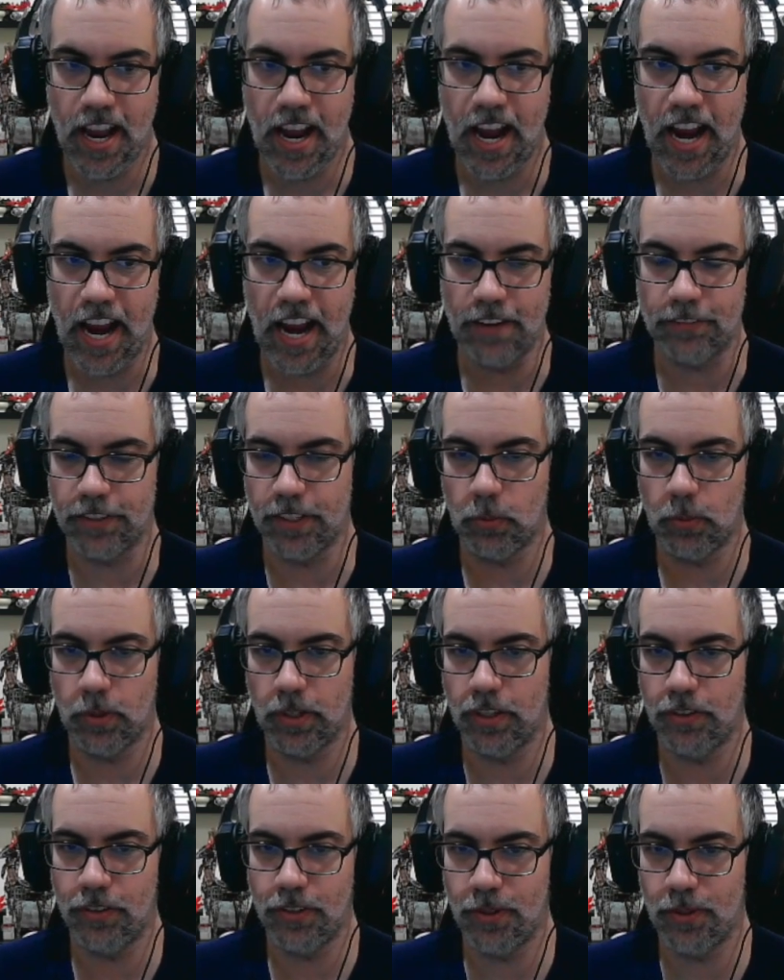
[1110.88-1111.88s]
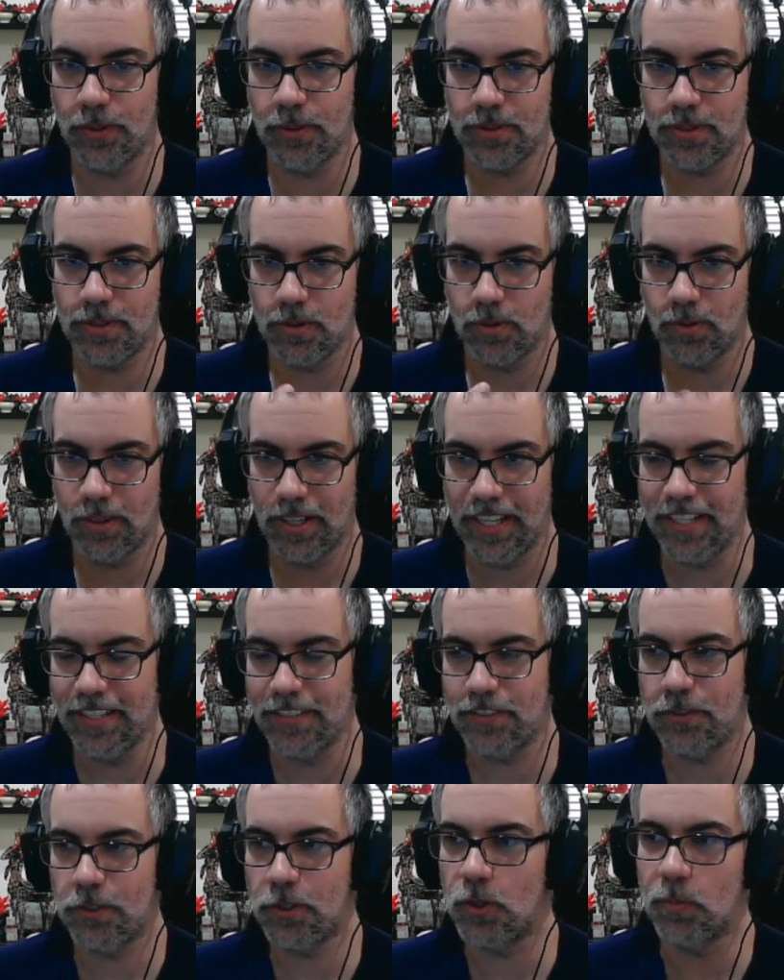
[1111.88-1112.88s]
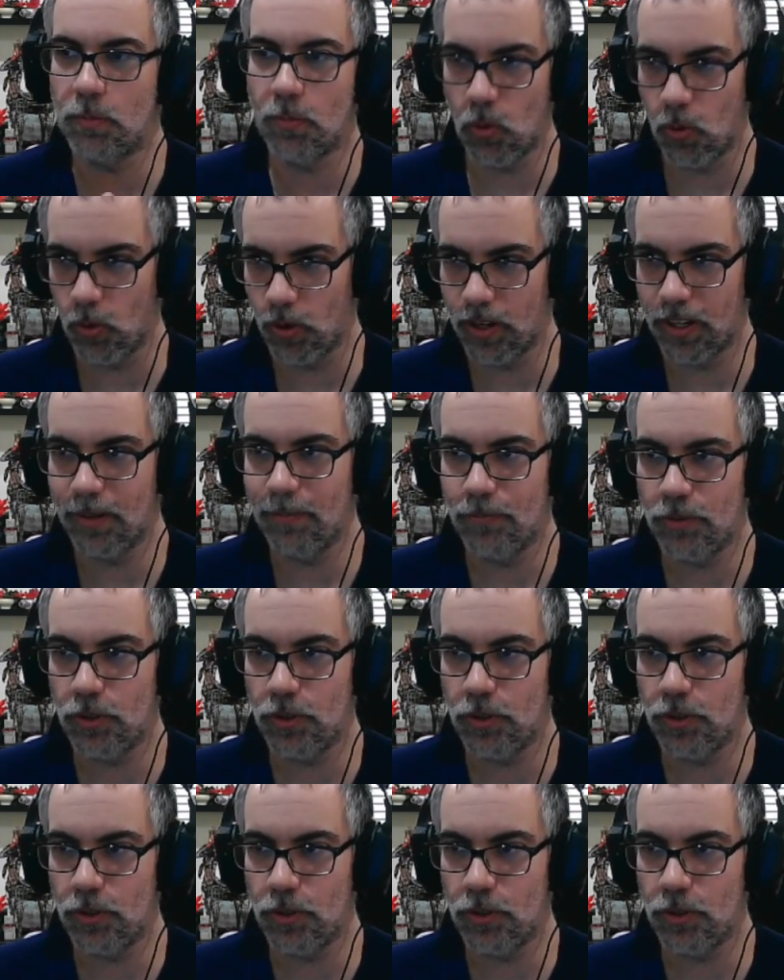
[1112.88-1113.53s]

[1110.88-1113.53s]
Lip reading: every one of those is 2 more.